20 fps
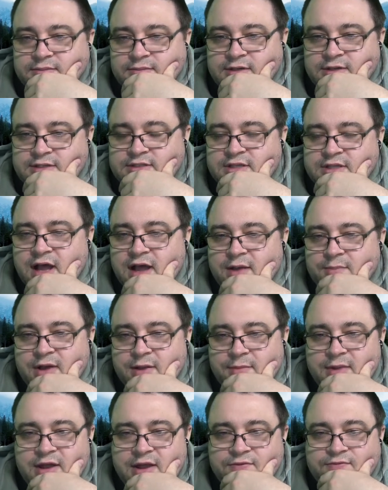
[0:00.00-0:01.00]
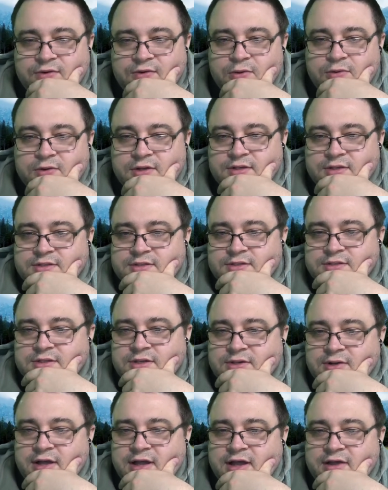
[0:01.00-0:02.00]
not my main focus, so
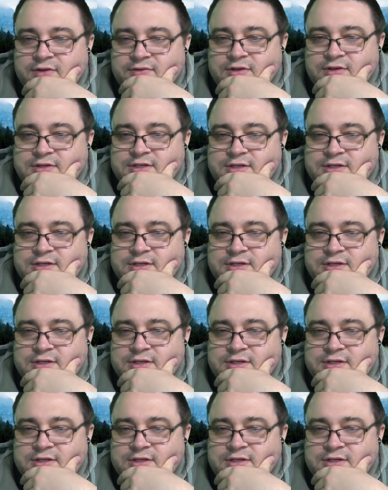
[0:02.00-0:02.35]
I haven't